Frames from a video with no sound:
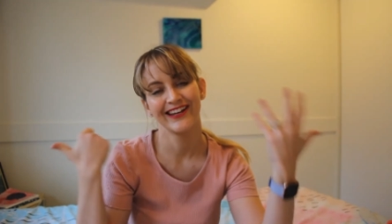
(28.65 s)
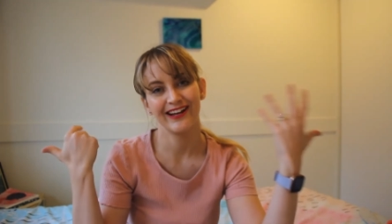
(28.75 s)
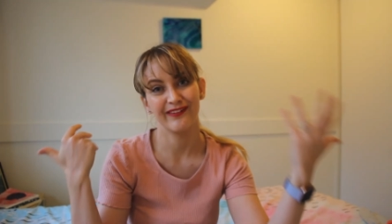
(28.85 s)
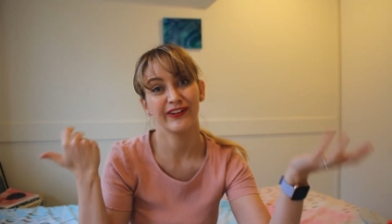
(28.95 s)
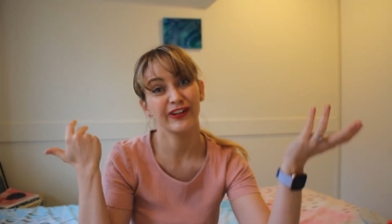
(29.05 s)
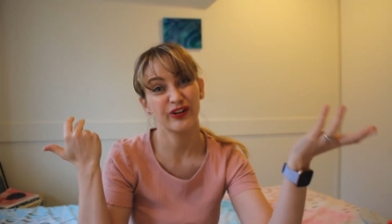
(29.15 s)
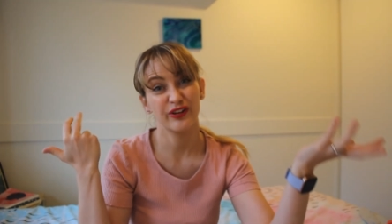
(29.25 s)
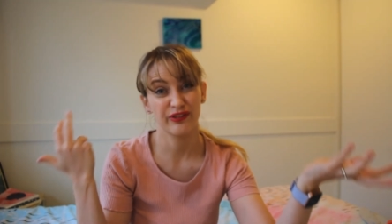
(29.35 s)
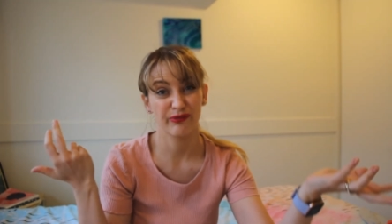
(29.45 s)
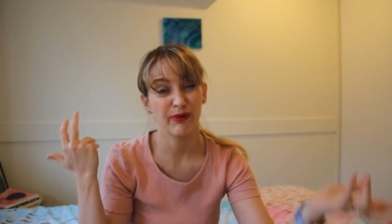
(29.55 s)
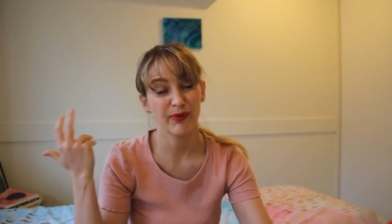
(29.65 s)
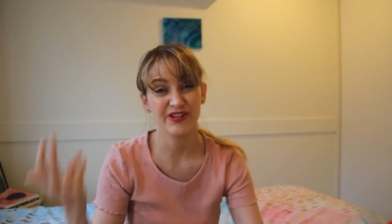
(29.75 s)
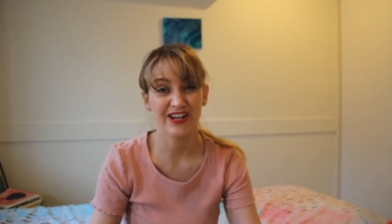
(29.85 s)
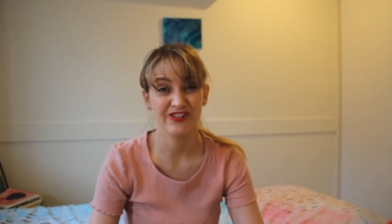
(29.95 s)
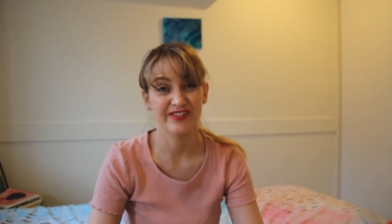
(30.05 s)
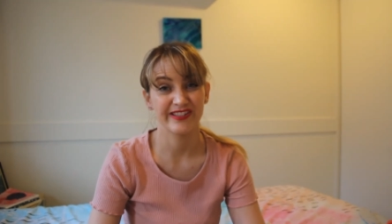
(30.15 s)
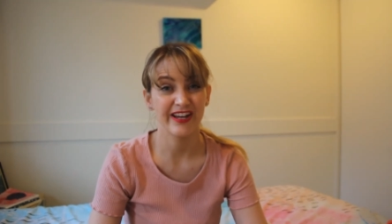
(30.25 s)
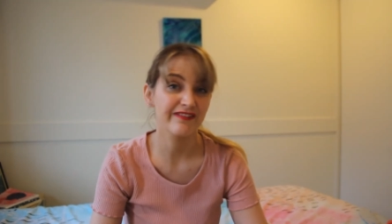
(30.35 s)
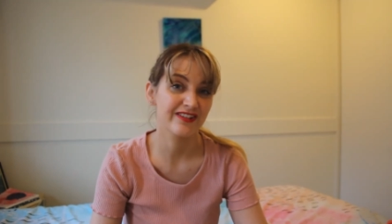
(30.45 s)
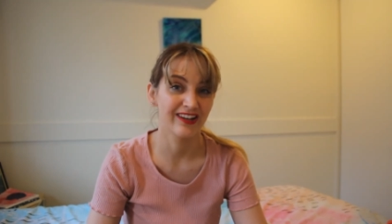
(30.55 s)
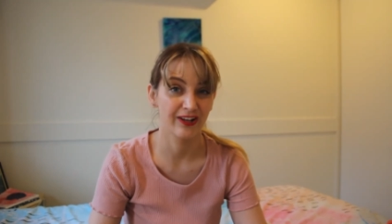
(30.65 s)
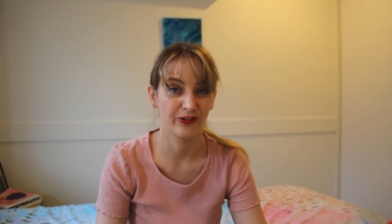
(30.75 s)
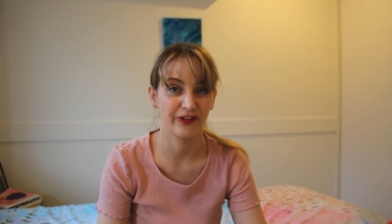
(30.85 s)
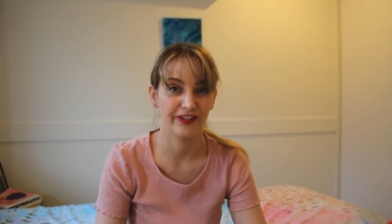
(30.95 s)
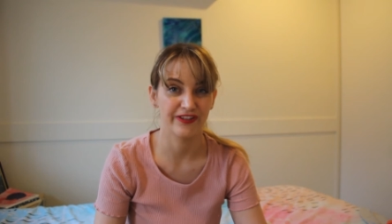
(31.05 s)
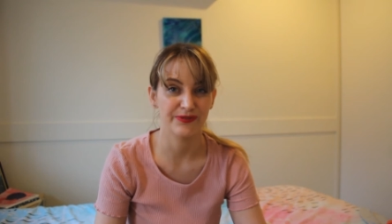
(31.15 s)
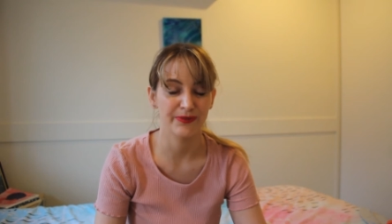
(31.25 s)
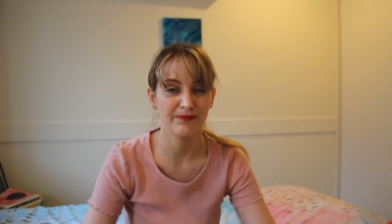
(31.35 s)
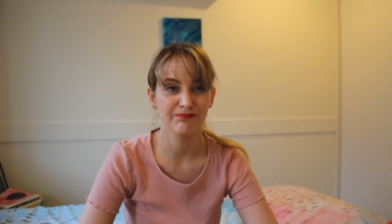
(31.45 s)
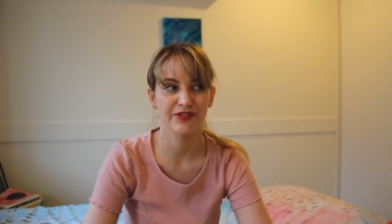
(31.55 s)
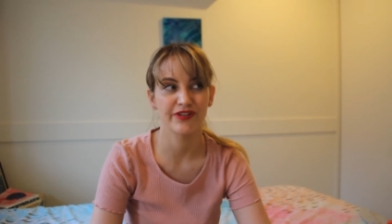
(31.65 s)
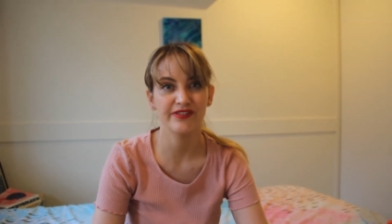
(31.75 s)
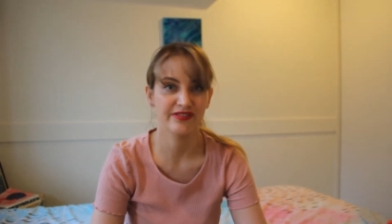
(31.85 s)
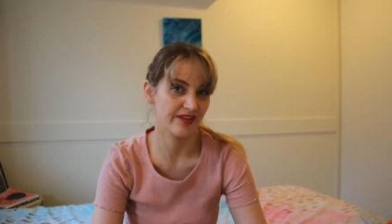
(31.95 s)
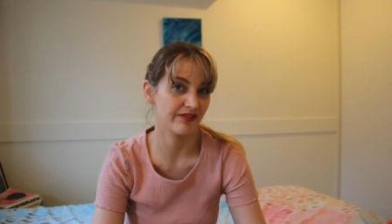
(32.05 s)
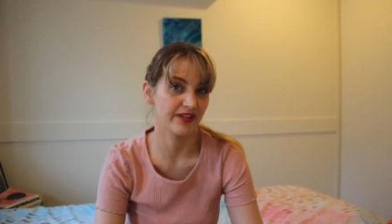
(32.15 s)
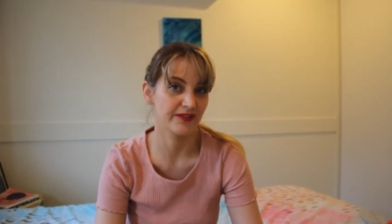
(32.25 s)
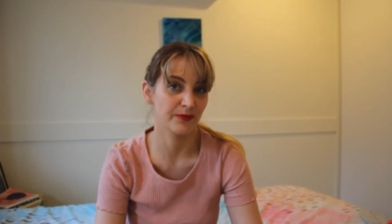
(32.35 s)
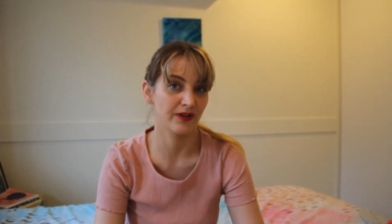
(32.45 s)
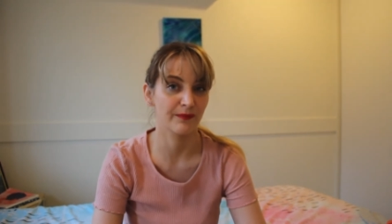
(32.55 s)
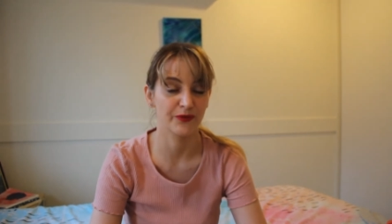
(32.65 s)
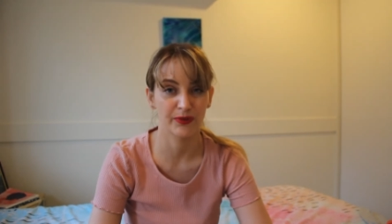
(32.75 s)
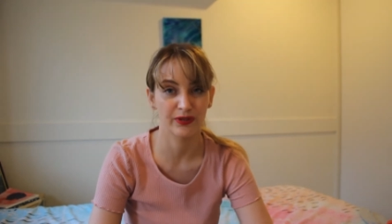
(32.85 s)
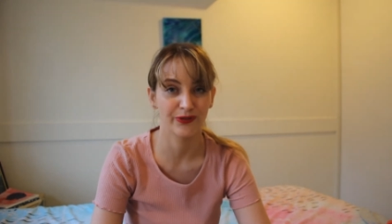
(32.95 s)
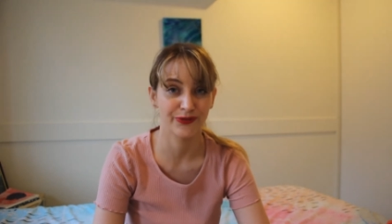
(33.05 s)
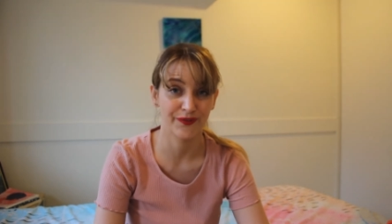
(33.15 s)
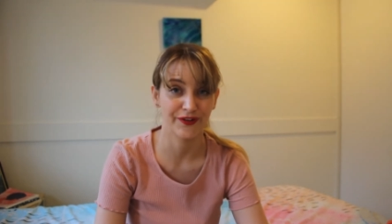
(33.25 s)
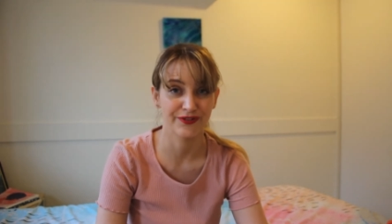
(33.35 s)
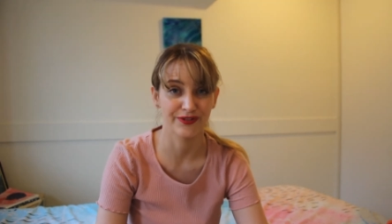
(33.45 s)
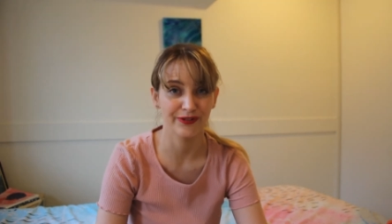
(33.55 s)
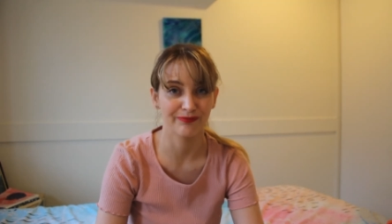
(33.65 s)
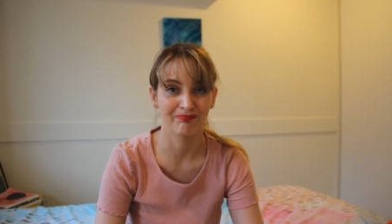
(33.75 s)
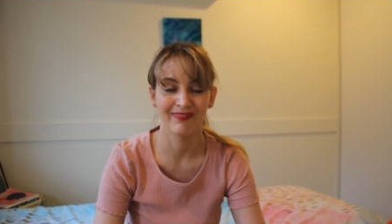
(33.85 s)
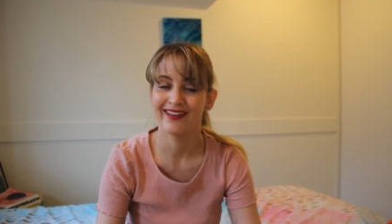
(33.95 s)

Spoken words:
I've only got 3 rotations left, including this one, so this series will come to a close very soon.